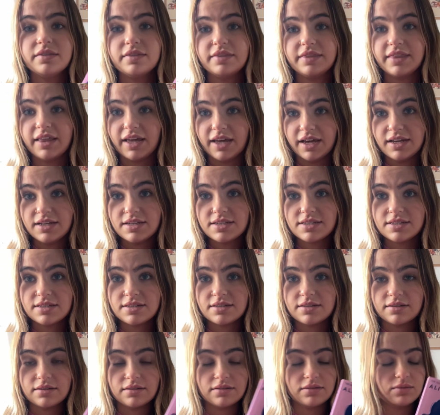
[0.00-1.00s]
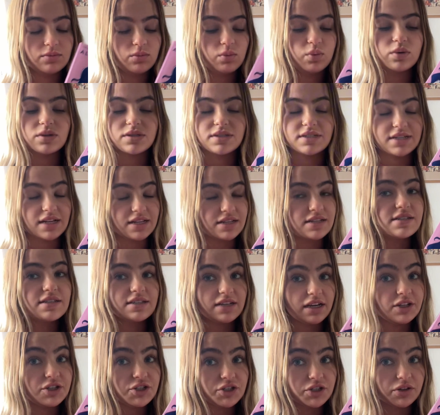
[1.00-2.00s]
This was
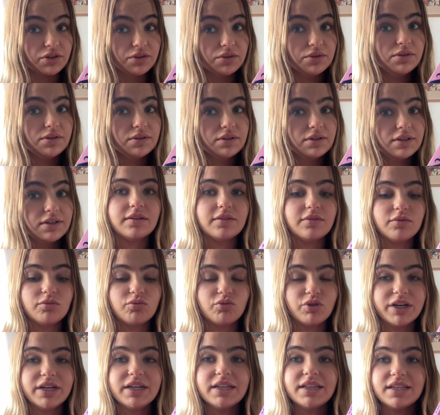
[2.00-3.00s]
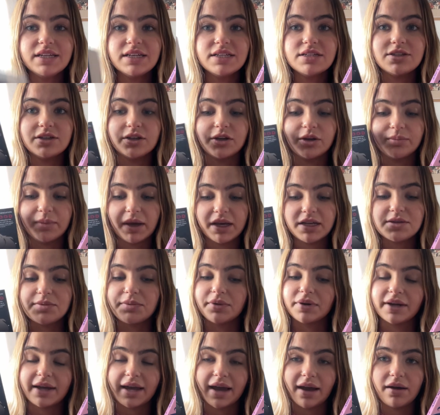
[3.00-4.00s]
sensational. Reading these 2 makes me
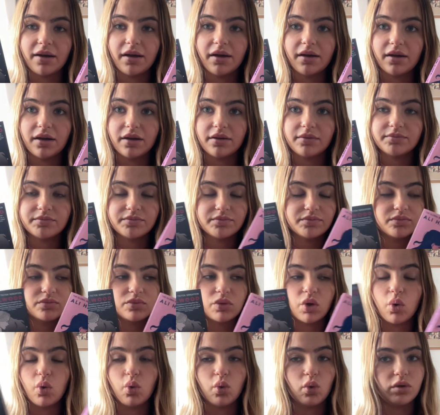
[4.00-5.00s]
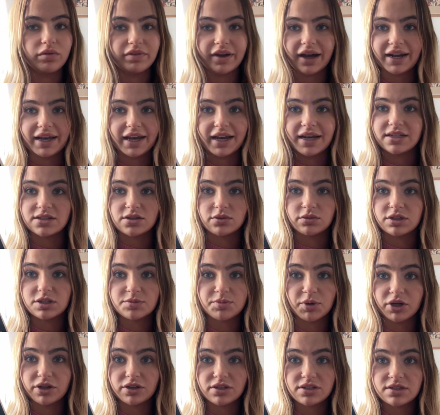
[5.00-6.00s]
want to get all of Ali Hazelwood's
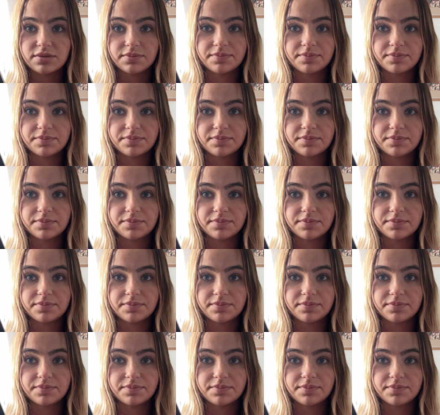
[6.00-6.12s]
books.